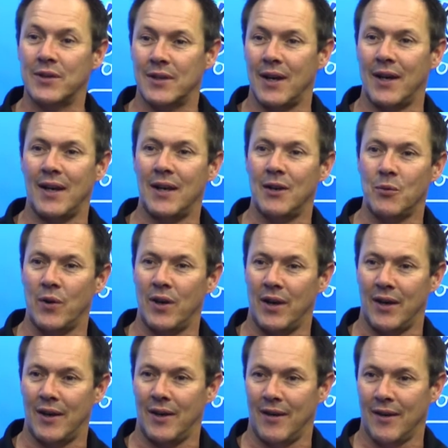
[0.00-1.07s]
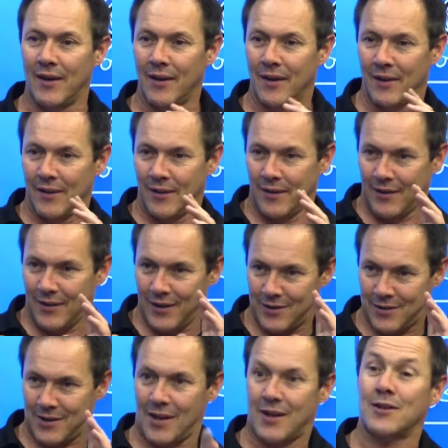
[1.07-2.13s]
a day where
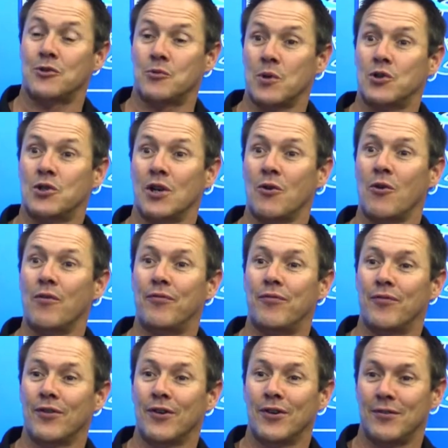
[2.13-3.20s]
it's like a switching off,